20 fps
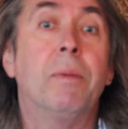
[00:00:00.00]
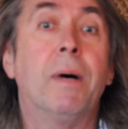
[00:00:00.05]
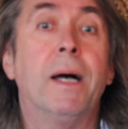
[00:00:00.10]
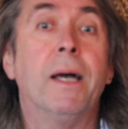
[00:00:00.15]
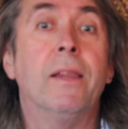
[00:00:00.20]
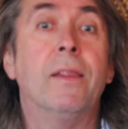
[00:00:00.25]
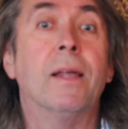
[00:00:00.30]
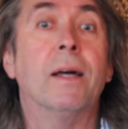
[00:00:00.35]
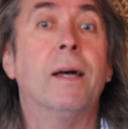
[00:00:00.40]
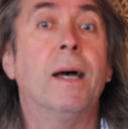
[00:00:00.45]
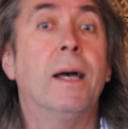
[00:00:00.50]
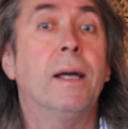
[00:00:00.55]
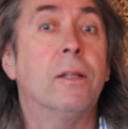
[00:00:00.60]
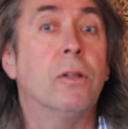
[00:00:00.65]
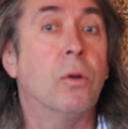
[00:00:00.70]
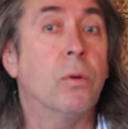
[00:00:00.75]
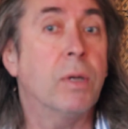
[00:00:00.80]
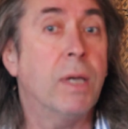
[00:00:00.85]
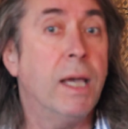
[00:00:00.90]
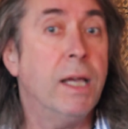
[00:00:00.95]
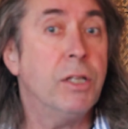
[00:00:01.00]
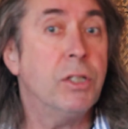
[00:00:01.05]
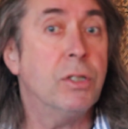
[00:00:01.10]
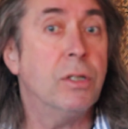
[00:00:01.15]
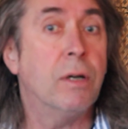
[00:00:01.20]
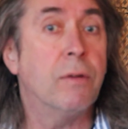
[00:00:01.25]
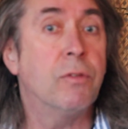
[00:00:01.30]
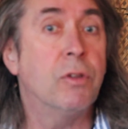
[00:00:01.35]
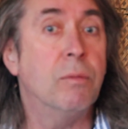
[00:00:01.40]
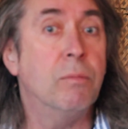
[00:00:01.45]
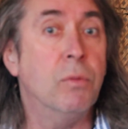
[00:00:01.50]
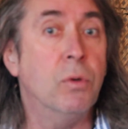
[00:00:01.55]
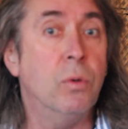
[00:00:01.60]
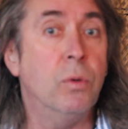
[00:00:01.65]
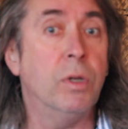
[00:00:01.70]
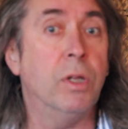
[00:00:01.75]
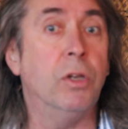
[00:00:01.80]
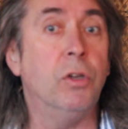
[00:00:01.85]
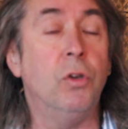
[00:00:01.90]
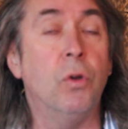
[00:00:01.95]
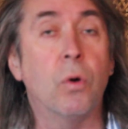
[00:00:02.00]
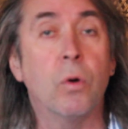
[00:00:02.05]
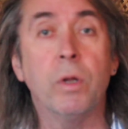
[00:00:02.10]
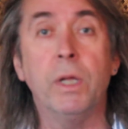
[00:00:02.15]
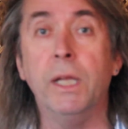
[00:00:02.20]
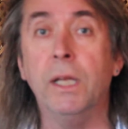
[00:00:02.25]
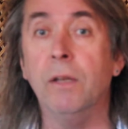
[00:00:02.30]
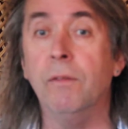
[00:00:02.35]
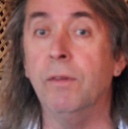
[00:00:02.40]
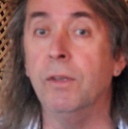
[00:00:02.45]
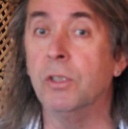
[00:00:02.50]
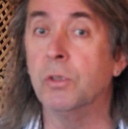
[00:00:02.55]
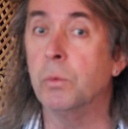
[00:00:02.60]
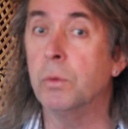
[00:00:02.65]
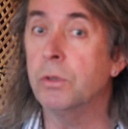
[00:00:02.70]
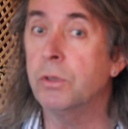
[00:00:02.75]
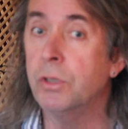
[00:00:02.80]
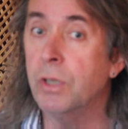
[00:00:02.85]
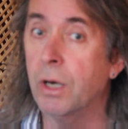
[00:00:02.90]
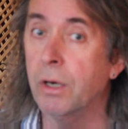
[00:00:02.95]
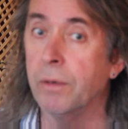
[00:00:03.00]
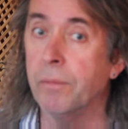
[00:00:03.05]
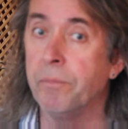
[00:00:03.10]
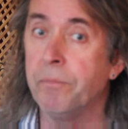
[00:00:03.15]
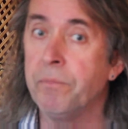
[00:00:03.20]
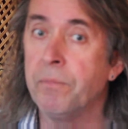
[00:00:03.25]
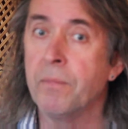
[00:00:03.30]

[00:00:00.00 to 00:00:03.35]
by the location of the moon in your individual chart.